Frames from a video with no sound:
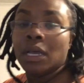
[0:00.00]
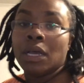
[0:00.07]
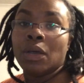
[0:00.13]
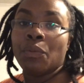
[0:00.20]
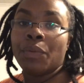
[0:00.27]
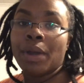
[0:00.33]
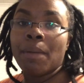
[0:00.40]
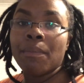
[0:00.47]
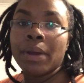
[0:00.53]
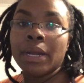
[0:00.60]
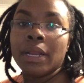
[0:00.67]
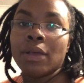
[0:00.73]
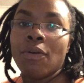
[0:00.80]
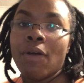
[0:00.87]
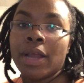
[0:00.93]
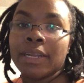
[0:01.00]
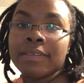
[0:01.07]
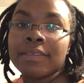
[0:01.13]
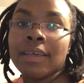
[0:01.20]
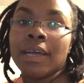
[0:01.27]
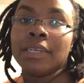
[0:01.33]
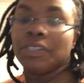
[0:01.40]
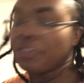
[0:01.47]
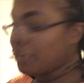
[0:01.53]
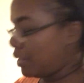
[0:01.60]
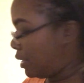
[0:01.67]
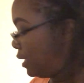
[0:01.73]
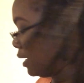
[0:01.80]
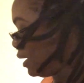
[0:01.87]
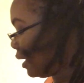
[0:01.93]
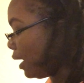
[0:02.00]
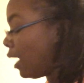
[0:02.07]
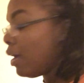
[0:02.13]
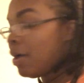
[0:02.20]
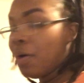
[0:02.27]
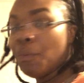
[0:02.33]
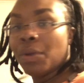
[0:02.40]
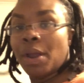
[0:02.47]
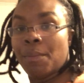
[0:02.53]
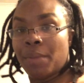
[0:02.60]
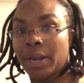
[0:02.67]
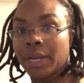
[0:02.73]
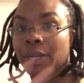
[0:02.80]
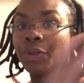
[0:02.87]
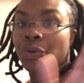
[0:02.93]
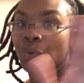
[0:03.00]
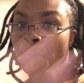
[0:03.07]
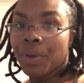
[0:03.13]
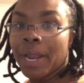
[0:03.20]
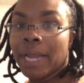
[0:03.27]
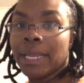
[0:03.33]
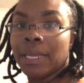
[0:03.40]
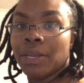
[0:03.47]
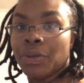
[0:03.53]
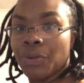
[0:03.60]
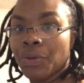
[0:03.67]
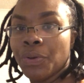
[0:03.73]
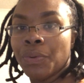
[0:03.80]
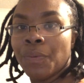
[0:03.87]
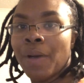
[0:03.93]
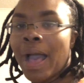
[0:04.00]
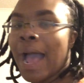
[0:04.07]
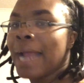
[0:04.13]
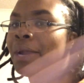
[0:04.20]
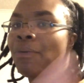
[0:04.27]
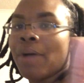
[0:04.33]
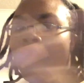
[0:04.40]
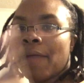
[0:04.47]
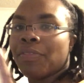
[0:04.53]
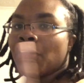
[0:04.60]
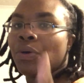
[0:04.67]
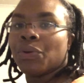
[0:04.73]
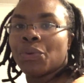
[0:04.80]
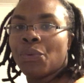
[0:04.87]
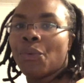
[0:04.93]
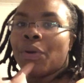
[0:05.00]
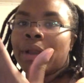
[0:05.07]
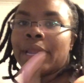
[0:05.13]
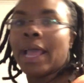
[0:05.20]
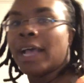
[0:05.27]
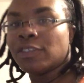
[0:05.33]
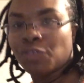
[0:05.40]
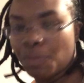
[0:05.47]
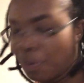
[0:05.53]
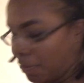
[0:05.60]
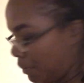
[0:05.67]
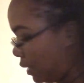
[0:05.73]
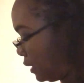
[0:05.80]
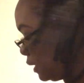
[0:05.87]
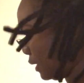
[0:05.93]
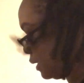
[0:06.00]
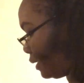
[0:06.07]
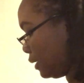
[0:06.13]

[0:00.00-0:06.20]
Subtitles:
when I'm ready to go out this country, when I'm ready to do what I need to do, I don't have to go to court and ask for permission.